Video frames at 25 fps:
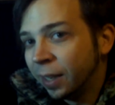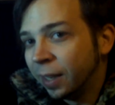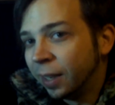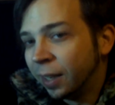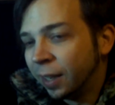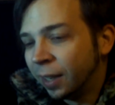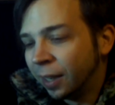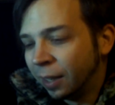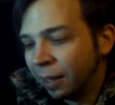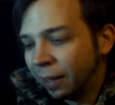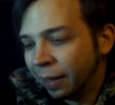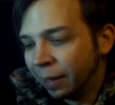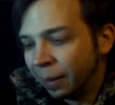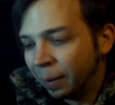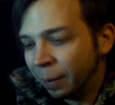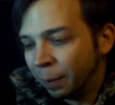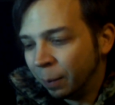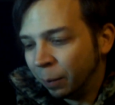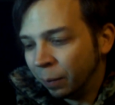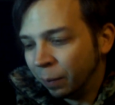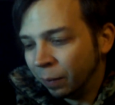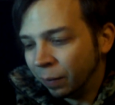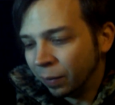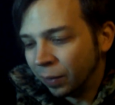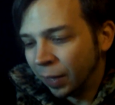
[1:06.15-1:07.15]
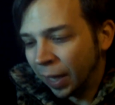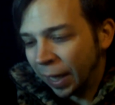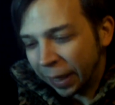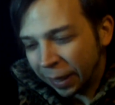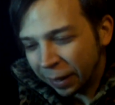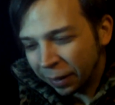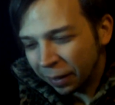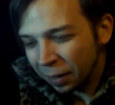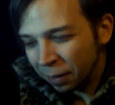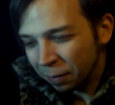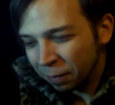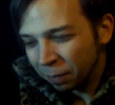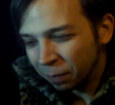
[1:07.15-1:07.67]

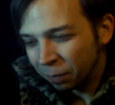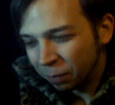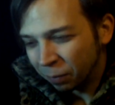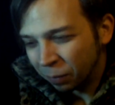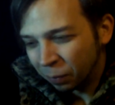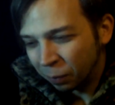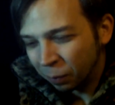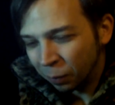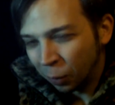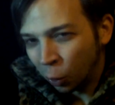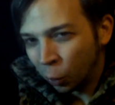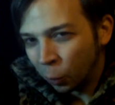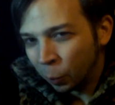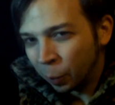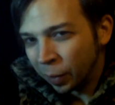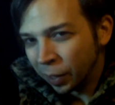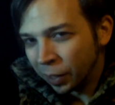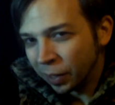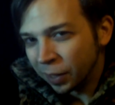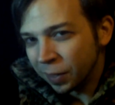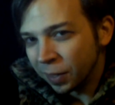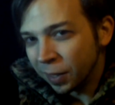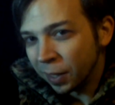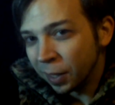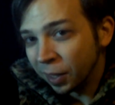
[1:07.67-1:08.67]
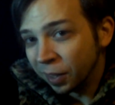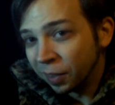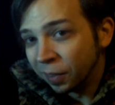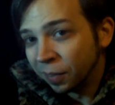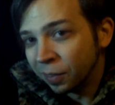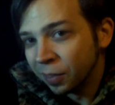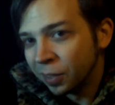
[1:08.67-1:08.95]
like the opening scene.